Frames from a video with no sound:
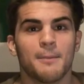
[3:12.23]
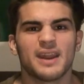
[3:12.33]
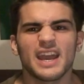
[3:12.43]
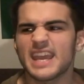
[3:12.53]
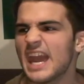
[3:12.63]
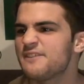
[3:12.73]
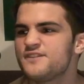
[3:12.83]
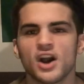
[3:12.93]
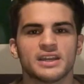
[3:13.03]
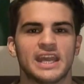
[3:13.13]
but I can't
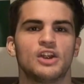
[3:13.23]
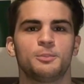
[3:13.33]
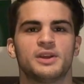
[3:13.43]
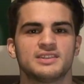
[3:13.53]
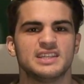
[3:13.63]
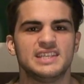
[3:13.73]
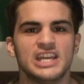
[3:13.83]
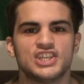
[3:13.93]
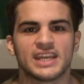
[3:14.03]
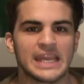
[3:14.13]
fucking hear it because the
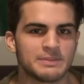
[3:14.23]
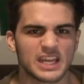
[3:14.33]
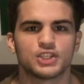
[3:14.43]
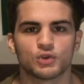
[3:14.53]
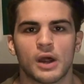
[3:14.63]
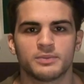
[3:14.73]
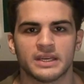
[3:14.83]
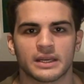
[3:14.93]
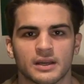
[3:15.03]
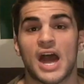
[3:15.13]
DJ keeps interrupting.